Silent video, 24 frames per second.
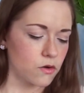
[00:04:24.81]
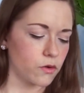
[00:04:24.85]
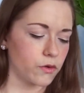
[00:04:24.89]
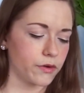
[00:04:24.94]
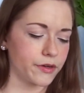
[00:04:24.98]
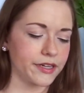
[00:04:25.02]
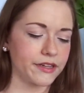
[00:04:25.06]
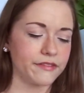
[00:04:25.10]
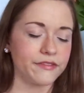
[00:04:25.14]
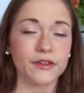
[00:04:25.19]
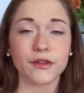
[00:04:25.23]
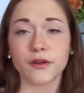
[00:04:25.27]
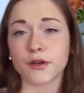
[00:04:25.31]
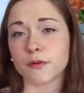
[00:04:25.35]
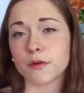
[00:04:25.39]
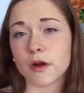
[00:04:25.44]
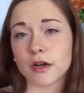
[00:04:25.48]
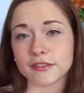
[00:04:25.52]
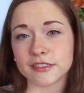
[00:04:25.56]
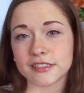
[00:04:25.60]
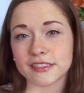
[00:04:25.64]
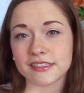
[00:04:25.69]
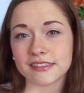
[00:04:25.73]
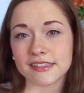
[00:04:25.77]
or if you are
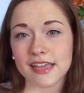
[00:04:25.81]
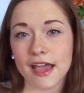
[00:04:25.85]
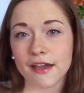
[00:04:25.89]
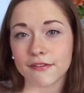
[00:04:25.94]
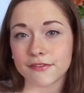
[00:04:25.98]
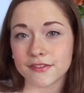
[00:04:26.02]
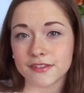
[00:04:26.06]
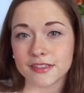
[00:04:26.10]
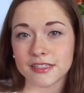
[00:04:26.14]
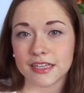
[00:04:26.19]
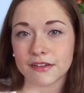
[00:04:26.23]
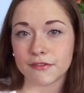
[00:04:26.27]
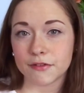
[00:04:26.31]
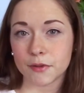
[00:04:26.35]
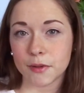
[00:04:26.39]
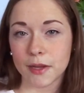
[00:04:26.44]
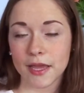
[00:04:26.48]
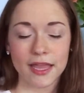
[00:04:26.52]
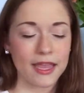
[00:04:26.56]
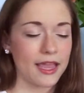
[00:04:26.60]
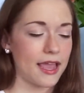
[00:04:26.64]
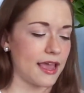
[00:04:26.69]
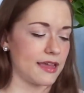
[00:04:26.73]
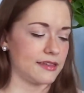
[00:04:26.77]
watching this after the
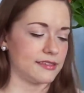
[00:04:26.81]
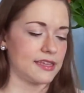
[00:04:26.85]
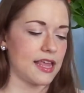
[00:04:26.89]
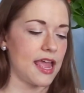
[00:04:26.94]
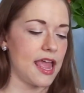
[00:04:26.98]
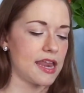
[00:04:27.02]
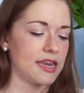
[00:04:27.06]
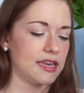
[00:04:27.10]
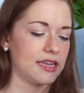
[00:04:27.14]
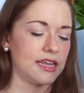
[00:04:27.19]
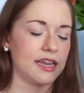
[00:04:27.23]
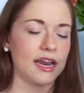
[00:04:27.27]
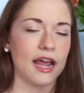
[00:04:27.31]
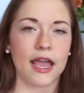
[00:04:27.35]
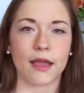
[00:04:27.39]
giveaway has ended,